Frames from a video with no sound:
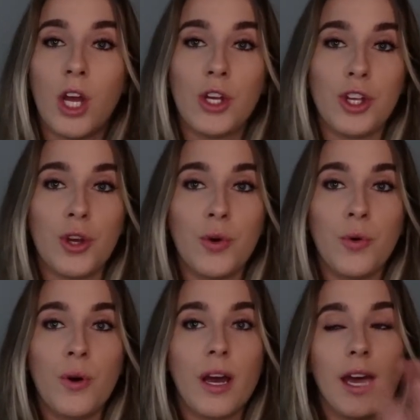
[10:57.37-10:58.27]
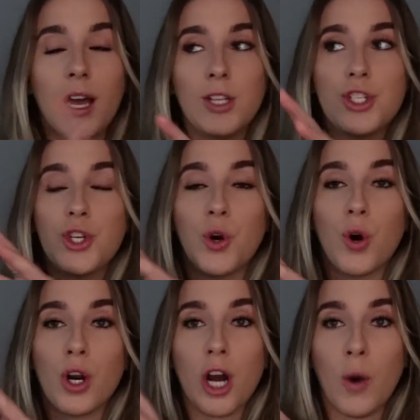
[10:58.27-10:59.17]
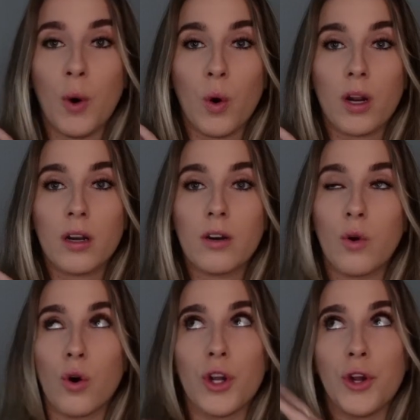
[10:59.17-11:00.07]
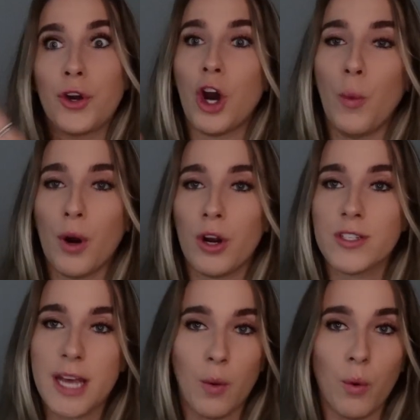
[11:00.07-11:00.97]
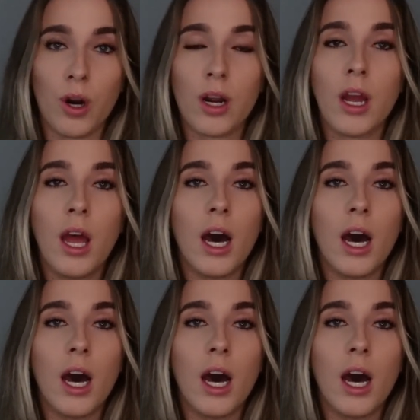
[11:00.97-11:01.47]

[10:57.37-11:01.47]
you and your cohort or your coworkers at work.